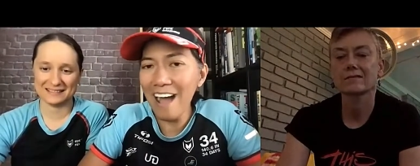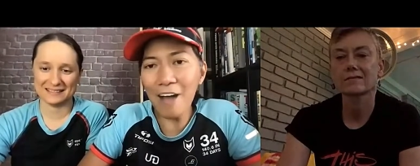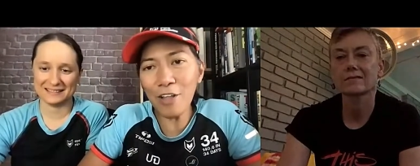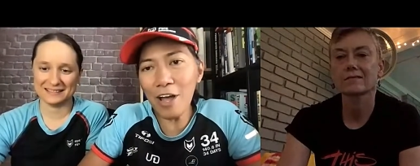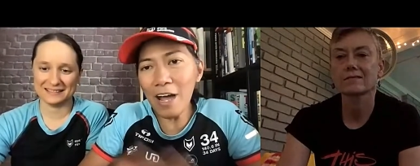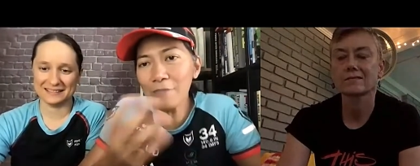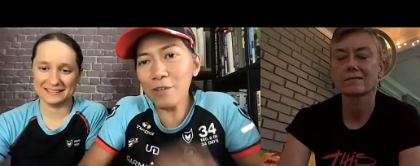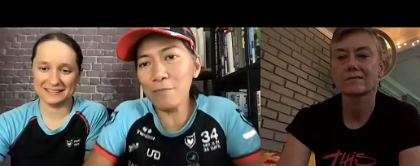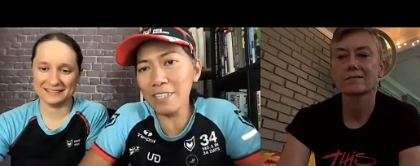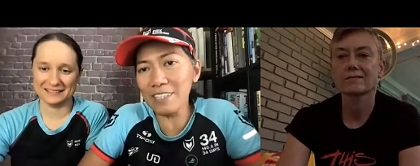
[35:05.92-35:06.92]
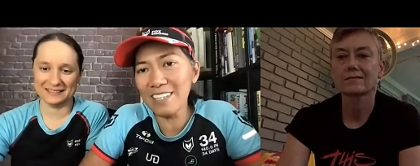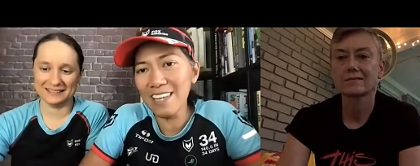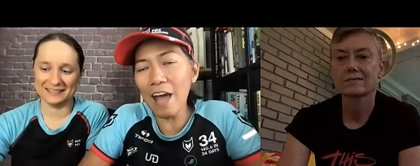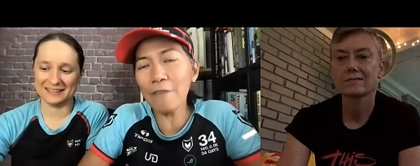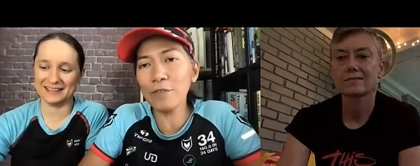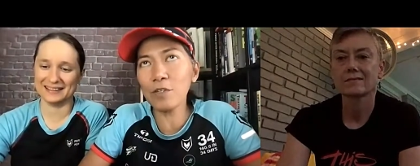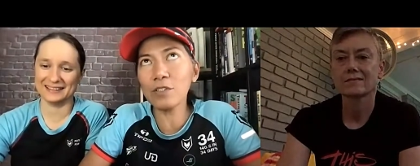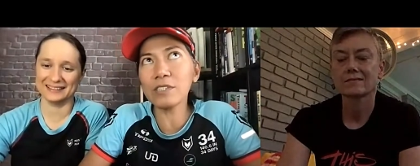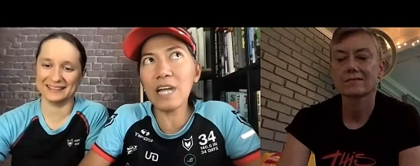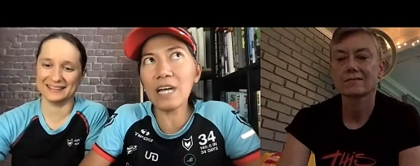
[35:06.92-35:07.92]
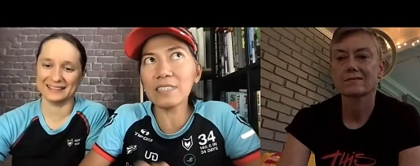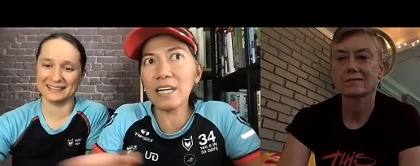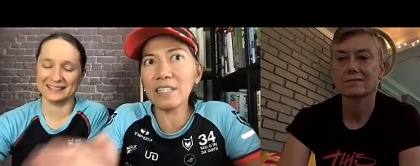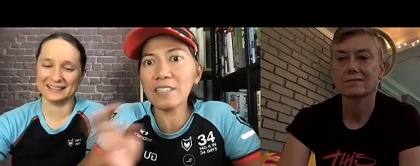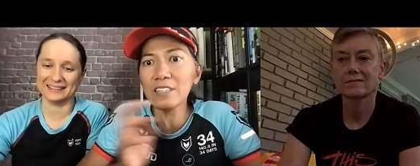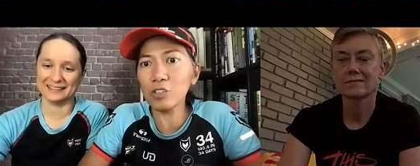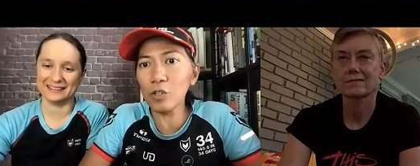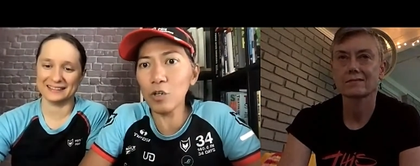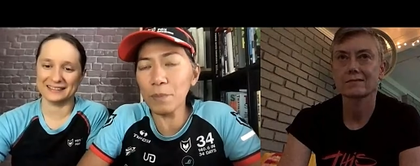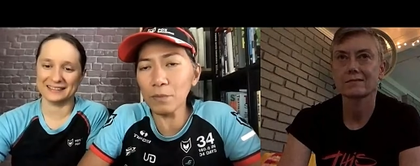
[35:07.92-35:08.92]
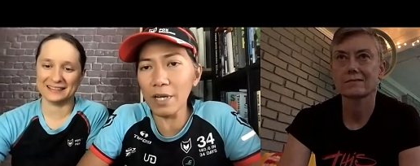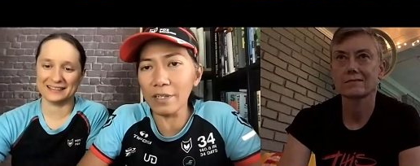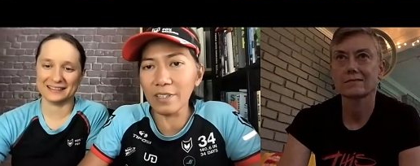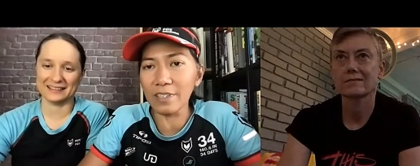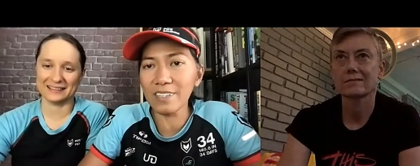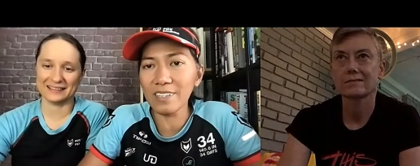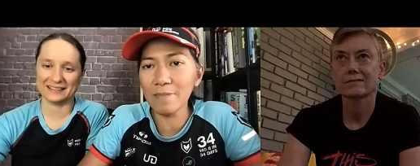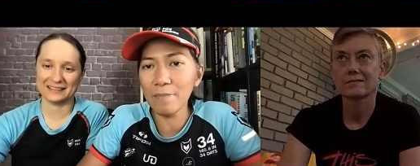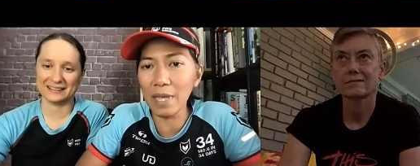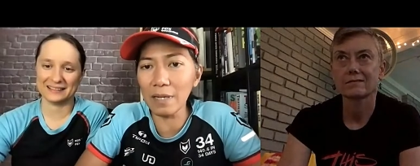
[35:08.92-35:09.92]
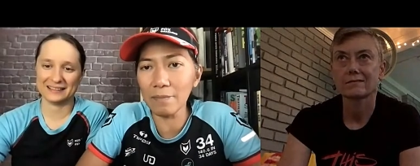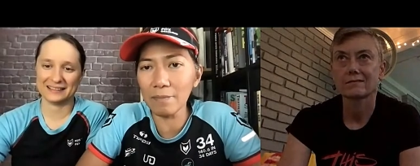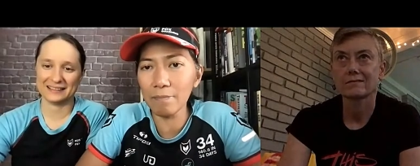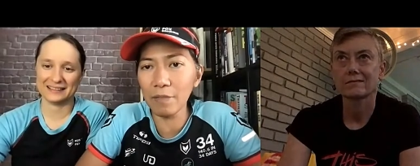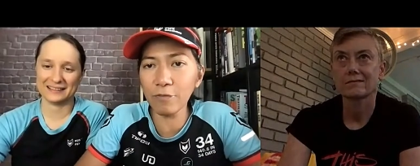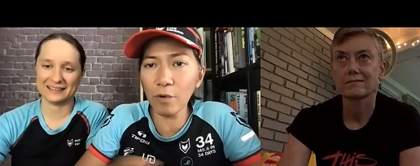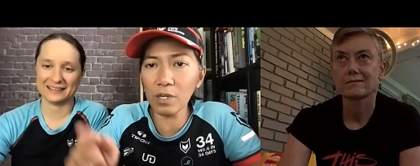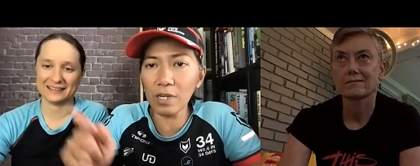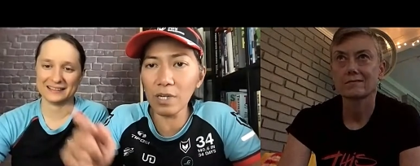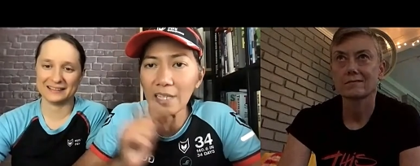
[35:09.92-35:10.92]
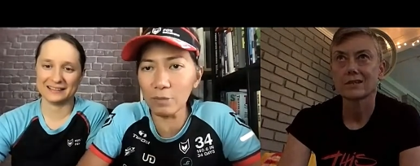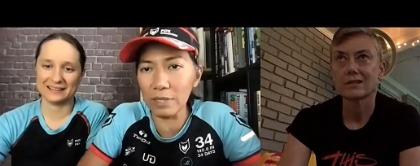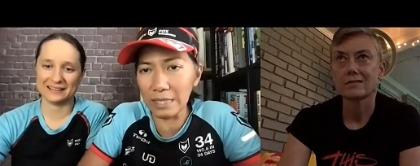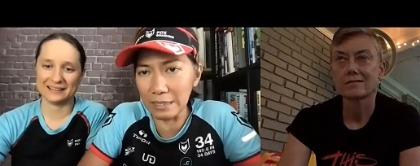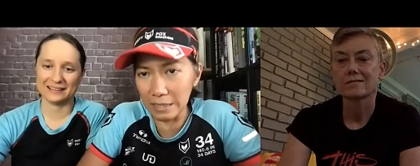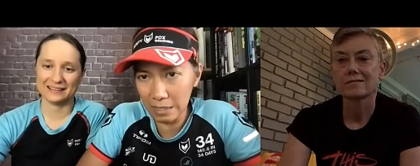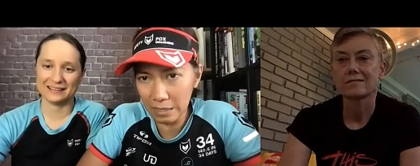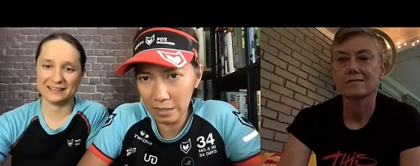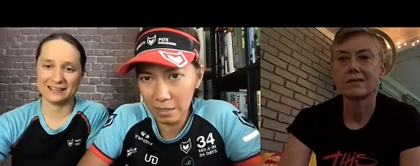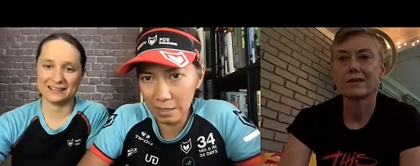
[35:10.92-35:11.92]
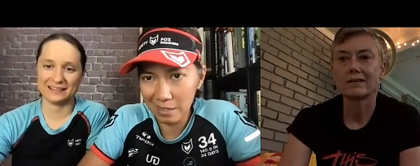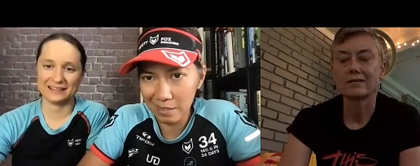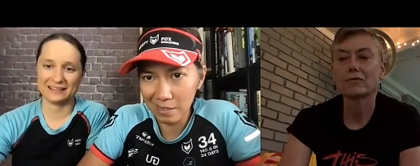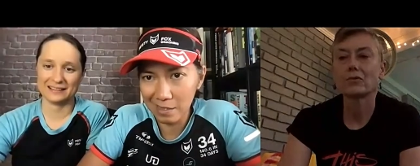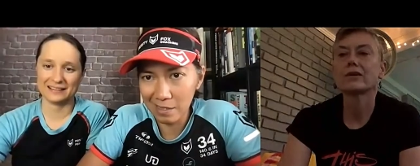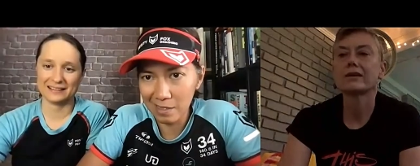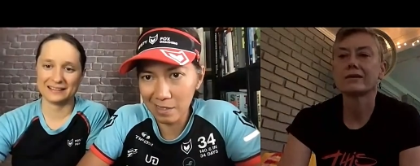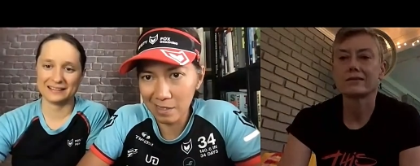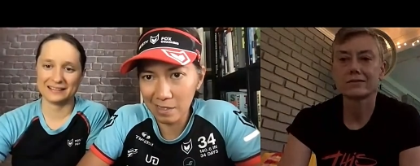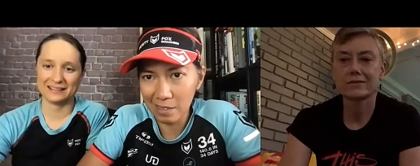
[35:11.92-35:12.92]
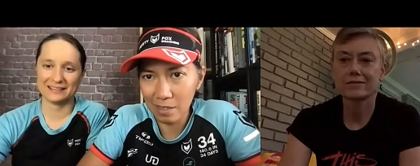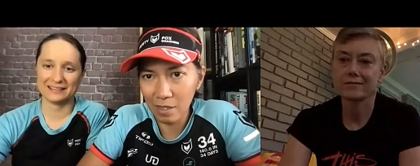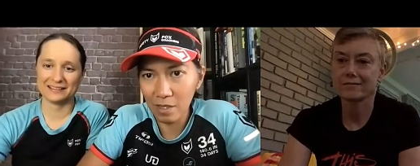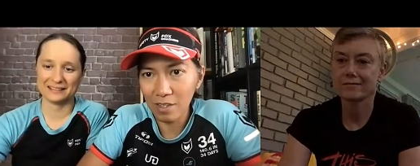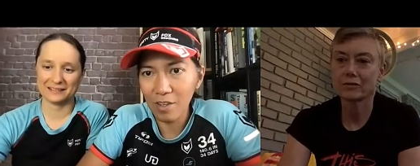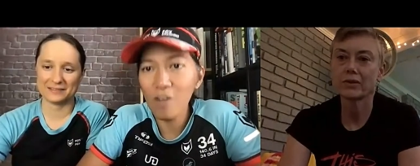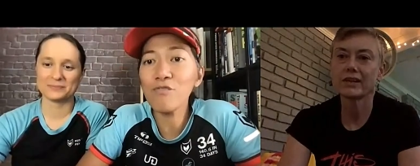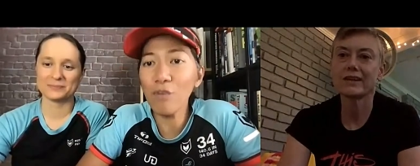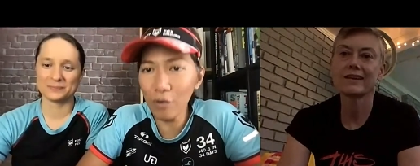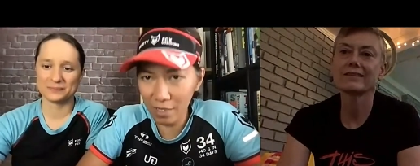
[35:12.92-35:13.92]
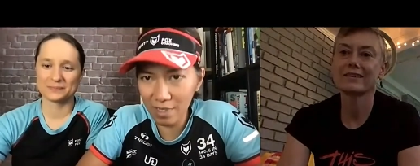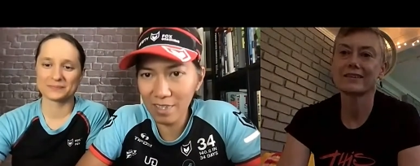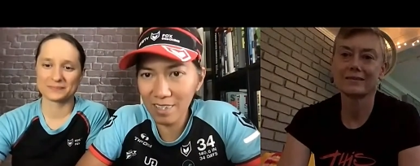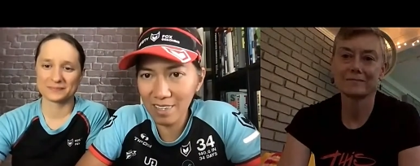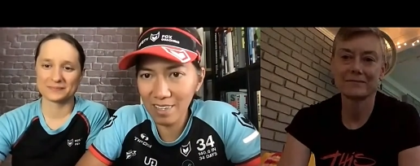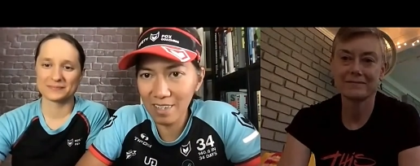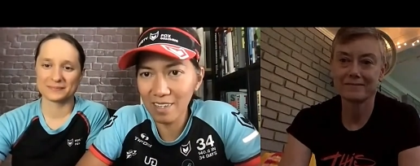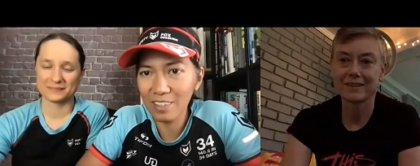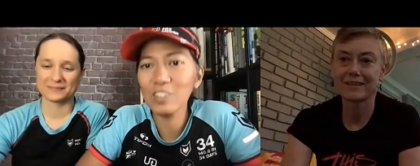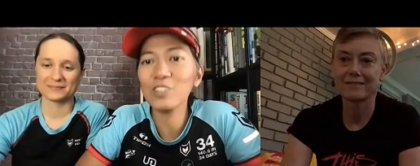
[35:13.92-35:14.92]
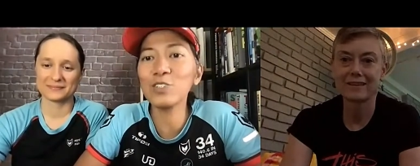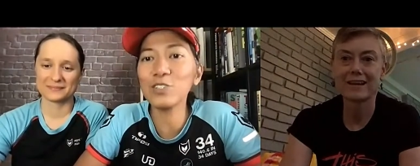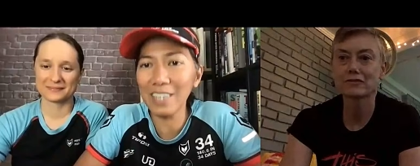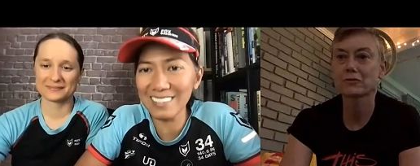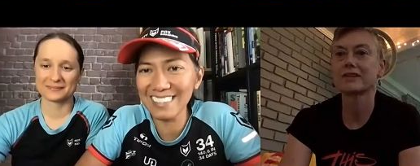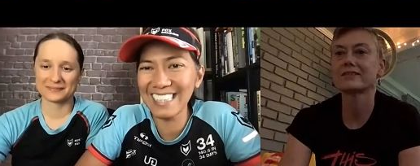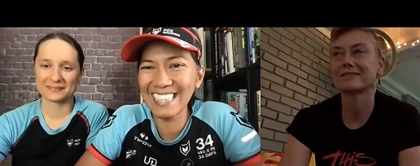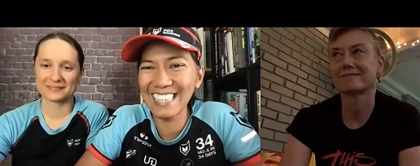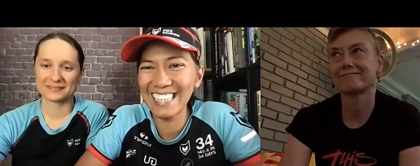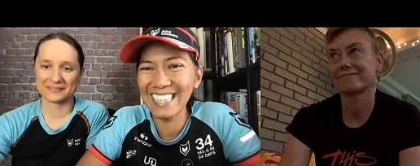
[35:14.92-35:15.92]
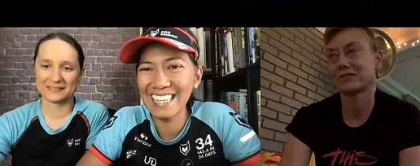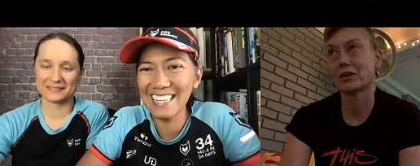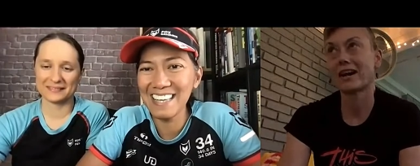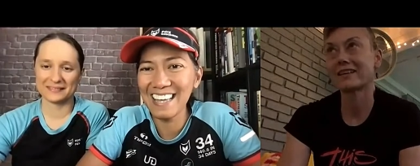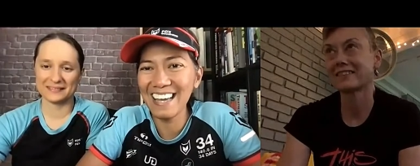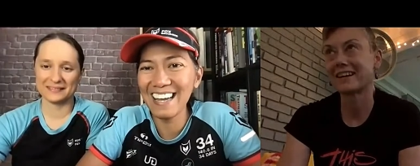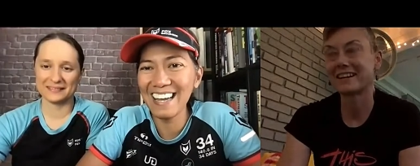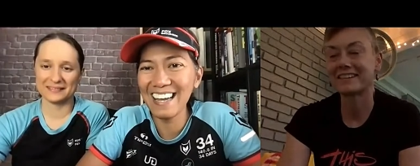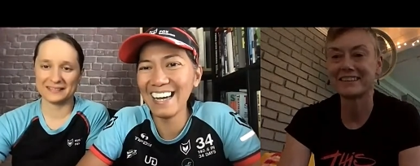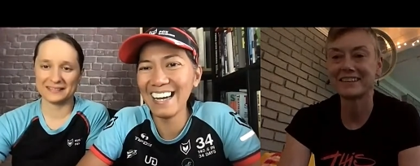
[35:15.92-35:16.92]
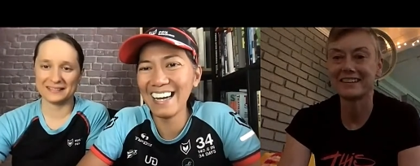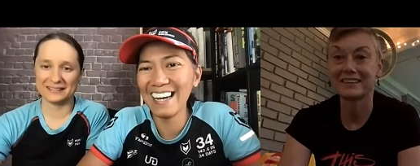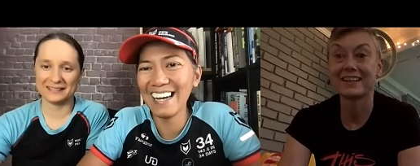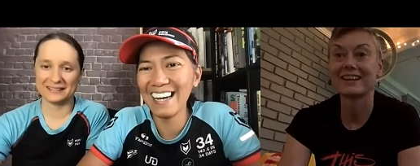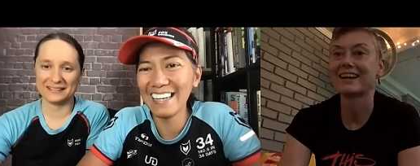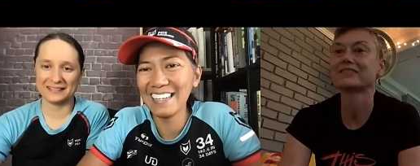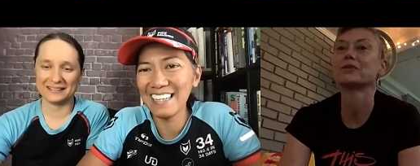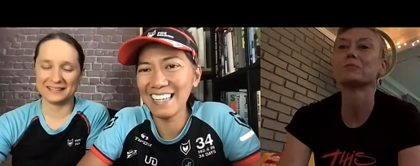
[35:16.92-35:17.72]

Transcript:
Speaker 1: how long have you been have you not gone into open water, Pam, before last weekend?
Speaker 2: Hmm, four years, 2018. The last race triathlon I did and the last